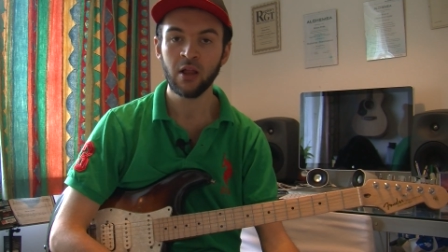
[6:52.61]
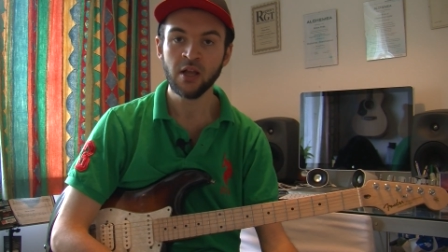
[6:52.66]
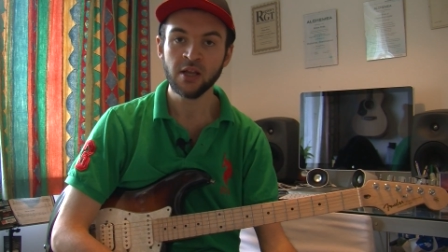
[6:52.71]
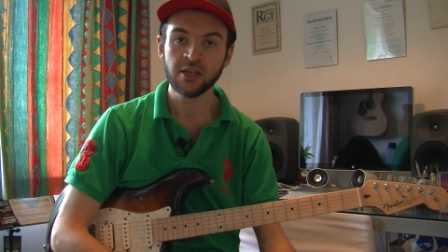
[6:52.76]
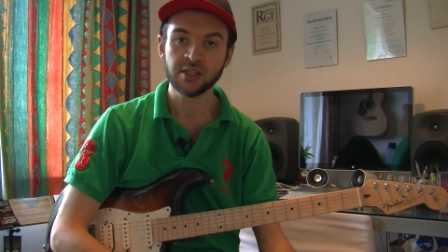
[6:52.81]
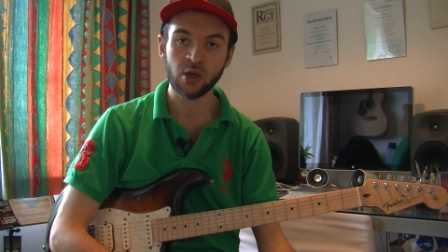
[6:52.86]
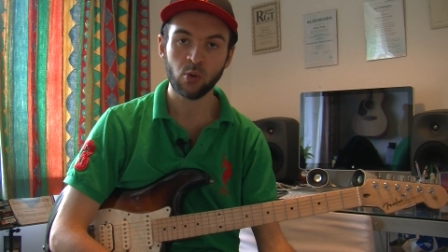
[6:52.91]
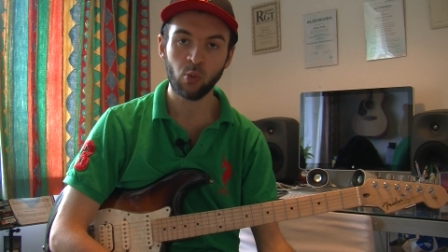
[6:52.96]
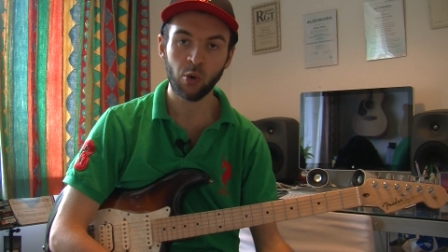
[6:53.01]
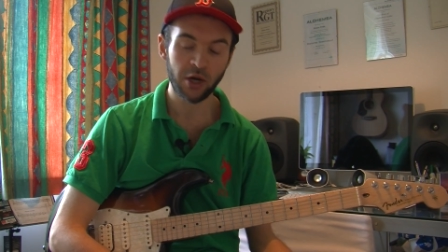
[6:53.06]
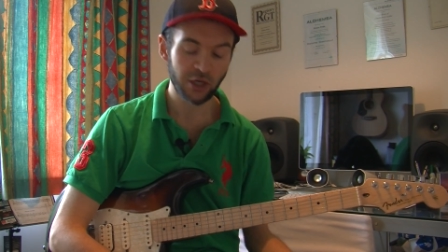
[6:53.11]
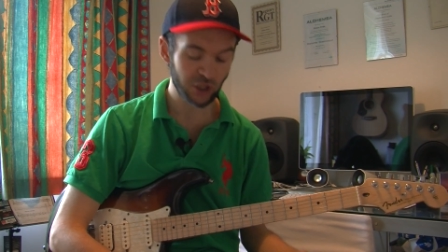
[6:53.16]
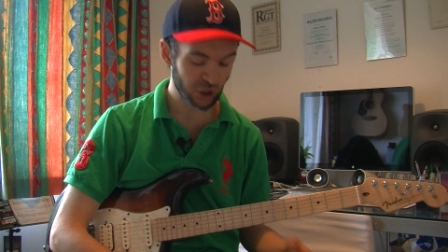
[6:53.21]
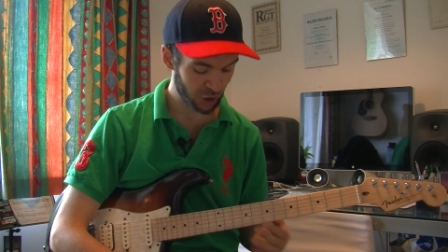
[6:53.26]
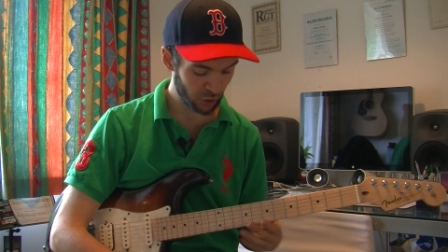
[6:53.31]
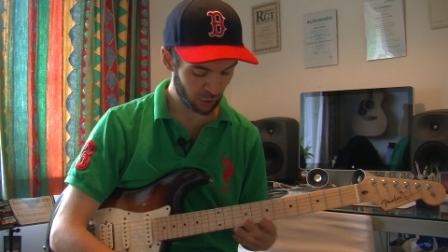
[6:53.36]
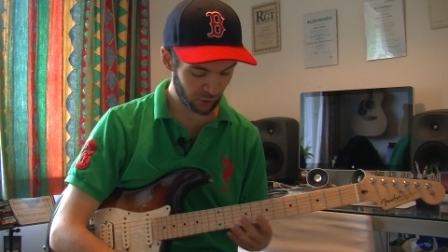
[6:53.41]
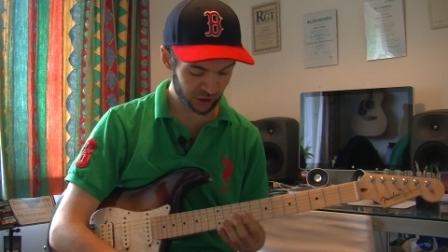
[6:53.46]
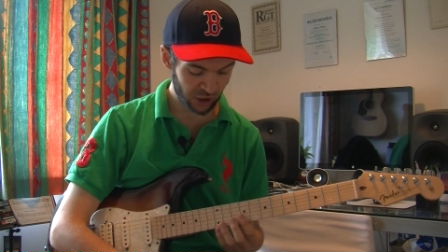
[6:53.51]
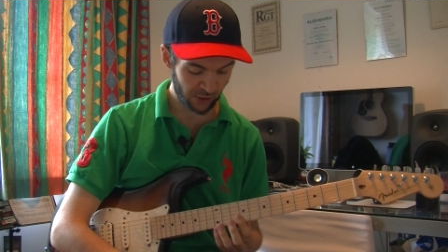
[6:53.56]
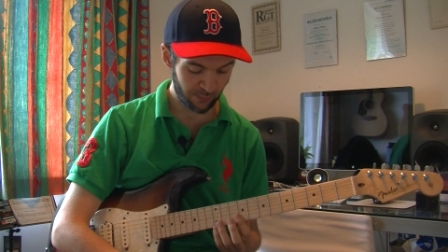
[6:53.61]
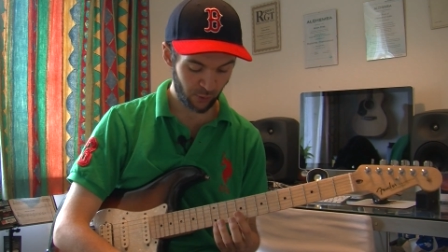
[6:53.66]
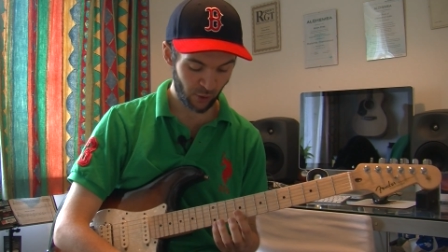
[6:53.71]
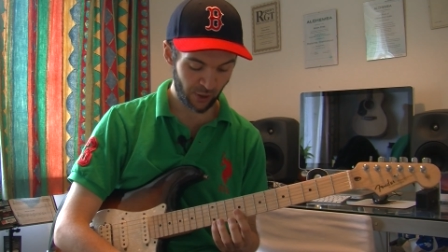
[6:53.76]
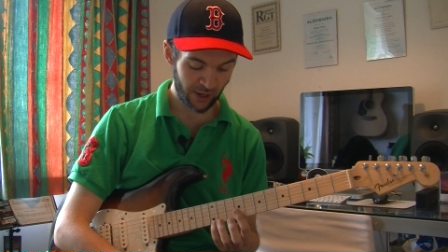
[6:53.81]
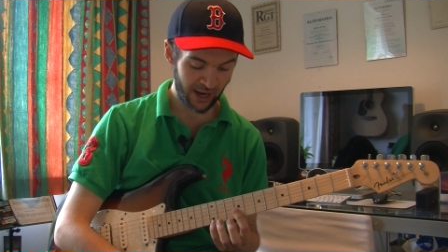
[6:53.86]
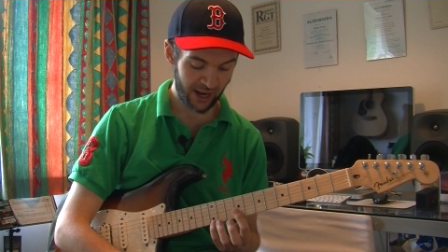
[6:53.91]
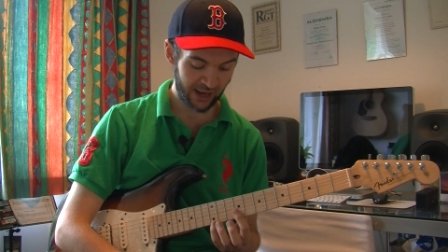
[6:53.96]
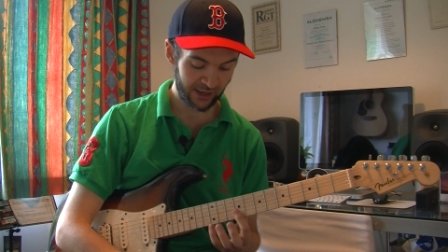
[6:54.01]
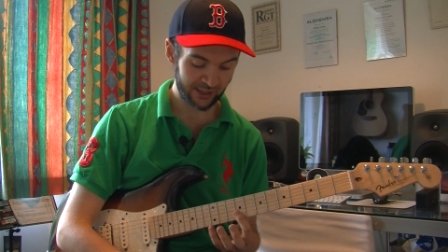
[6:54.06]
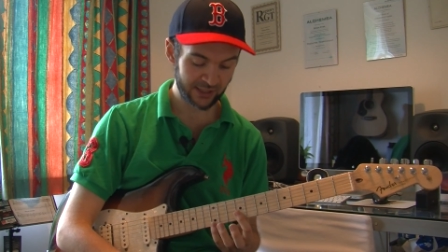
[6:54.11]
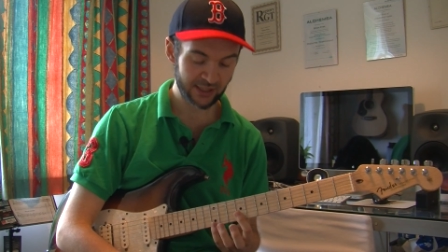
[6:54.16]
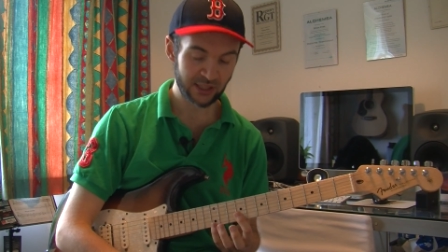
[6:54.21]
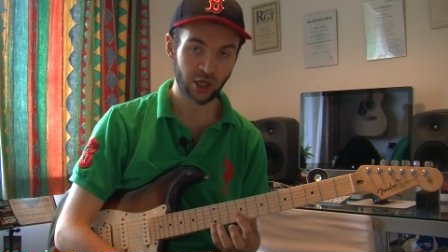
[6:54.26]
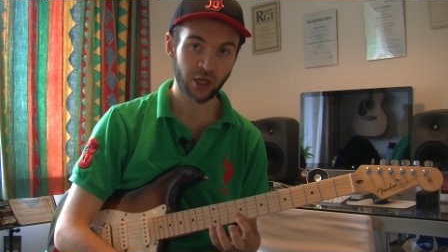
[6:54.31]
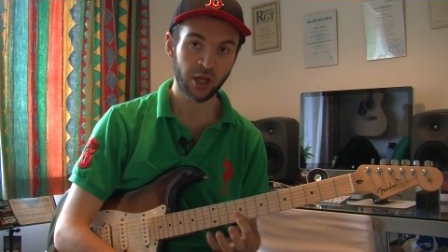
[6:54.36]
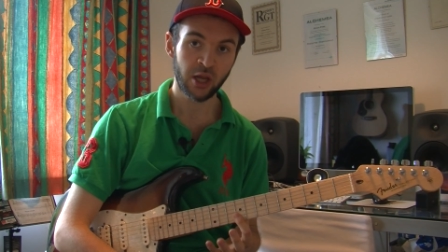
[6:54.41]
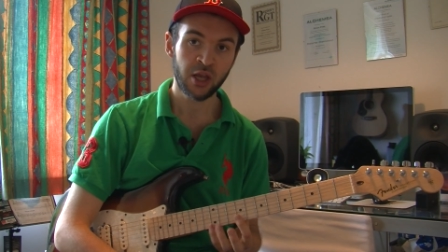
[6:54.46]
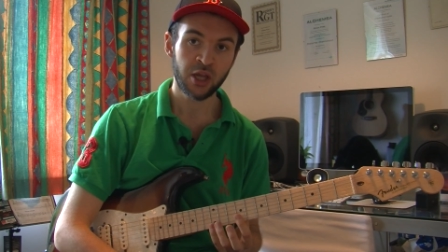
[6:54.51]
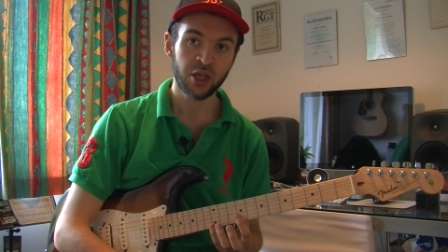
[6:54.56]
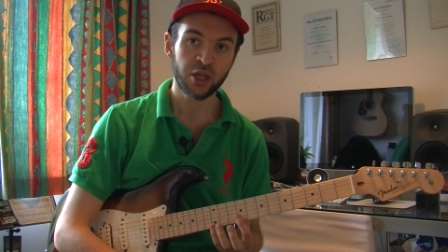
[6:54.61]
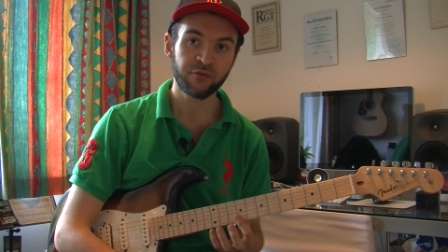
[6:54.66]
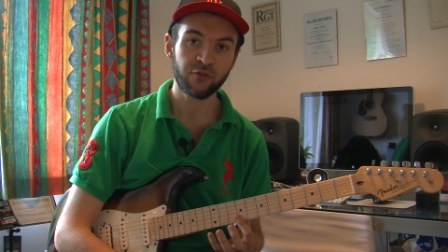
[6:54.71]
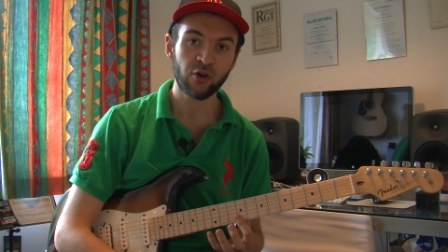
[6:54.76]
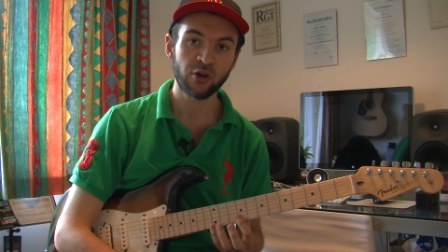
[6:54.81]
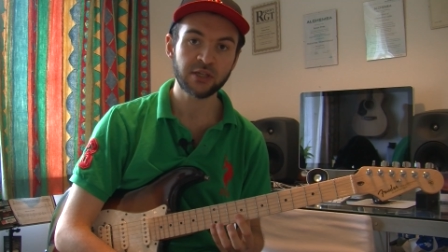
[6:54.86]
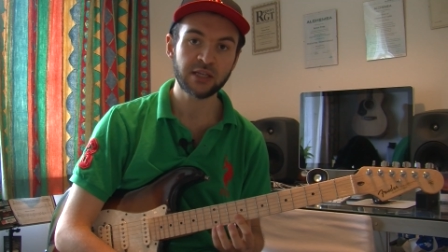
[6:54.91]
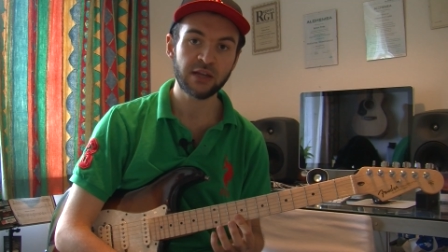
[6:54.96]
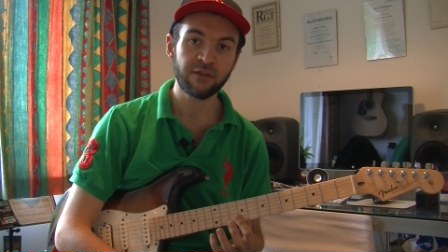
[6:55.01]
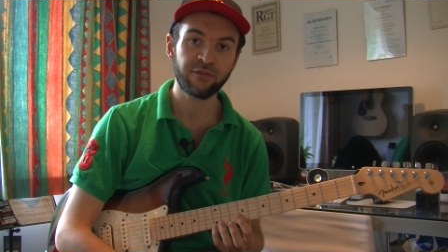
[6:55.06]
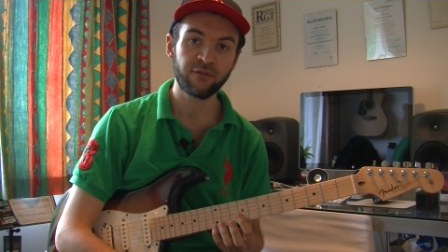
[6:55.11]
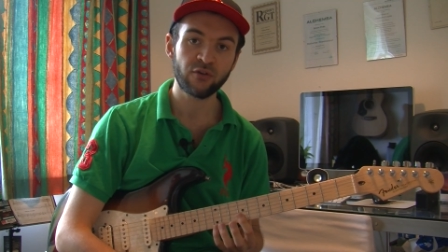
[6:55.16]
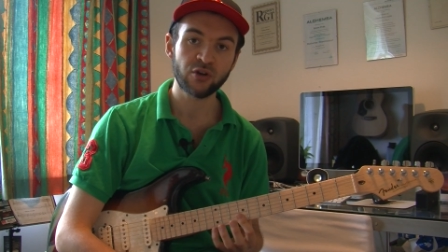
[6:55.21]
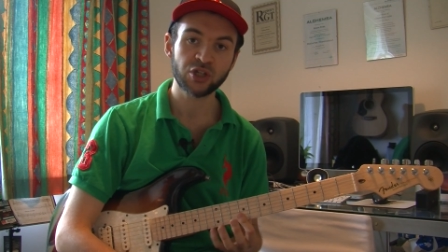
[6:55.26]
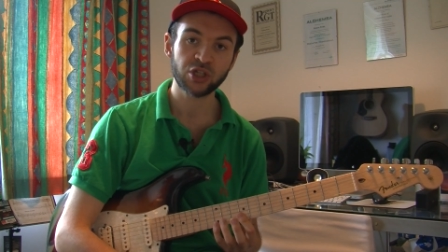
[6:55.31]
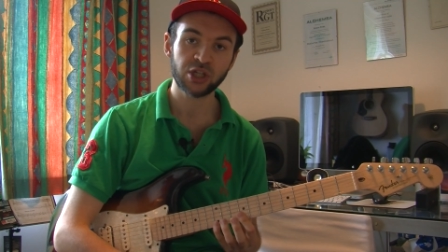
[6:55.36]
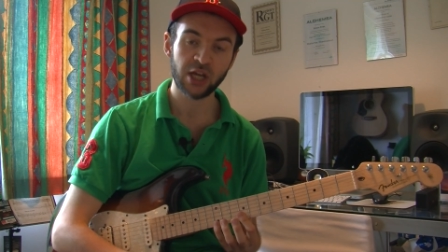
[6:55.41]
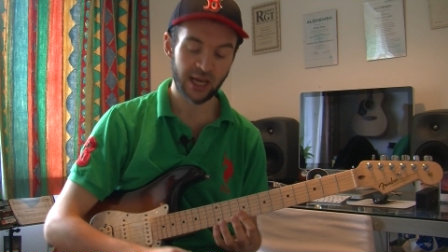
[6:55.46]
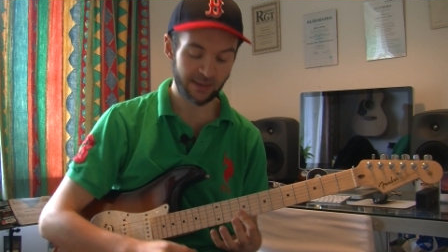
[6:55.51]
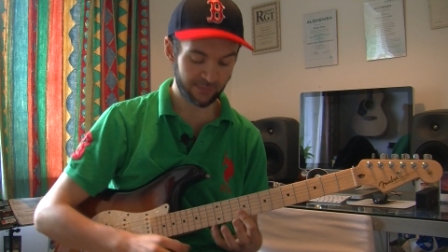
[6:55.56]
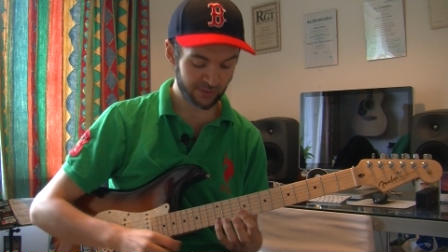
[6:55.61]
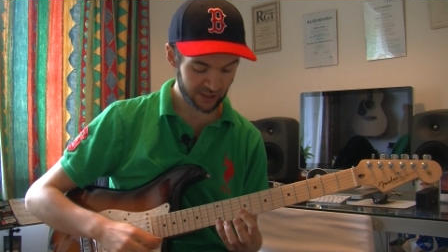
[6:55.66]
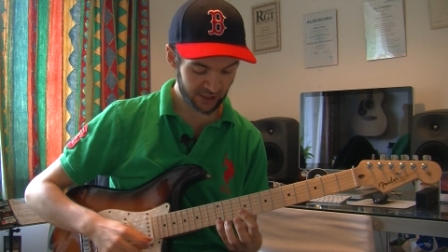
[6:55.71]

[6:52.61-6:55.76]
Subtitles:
So what I should also point out is that you've got different shapes.